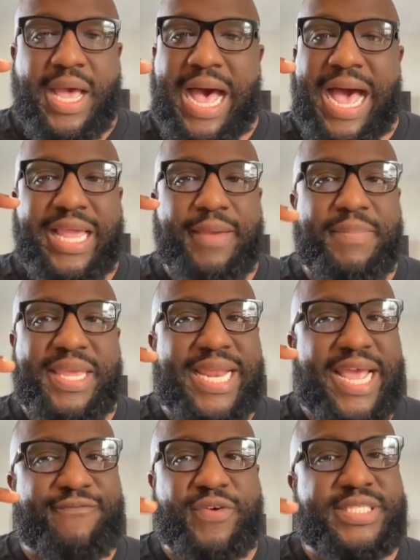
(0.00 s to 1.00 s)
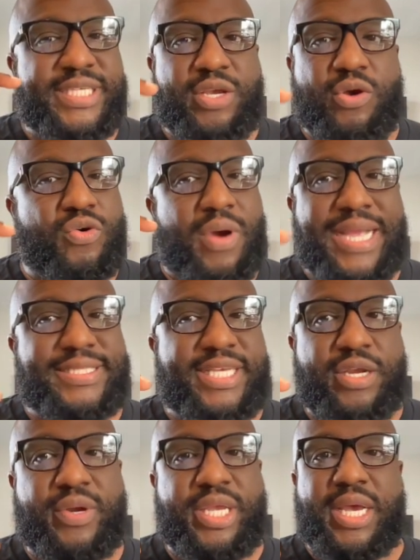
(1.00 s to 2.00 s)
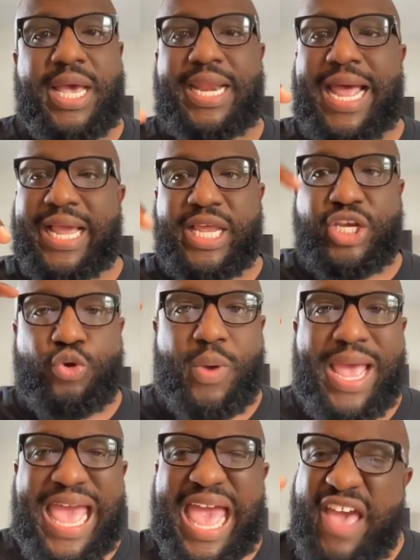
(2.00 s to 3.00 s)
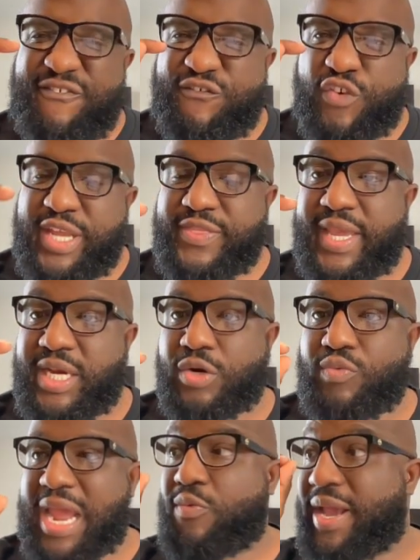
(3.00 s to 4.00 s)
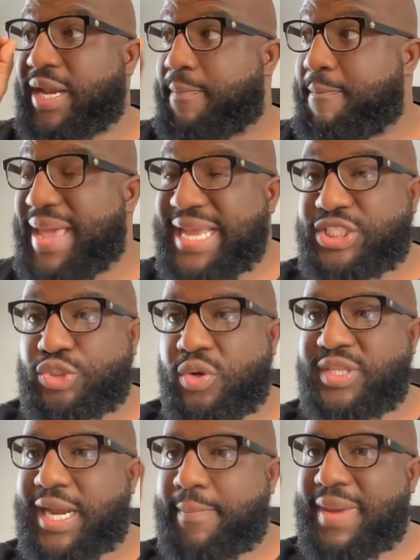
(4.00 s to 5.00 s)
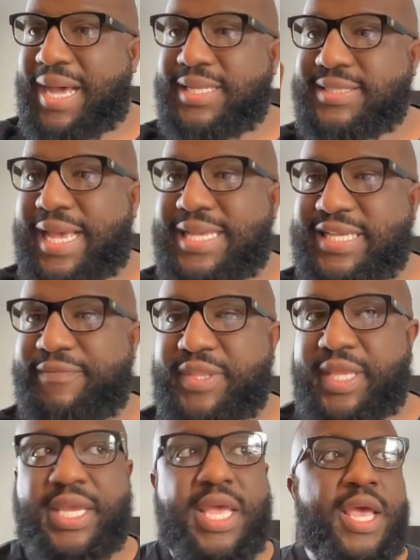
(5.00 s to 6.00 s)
I can meet every single criteria and I can do everything the right way to make sure that I monetize everything.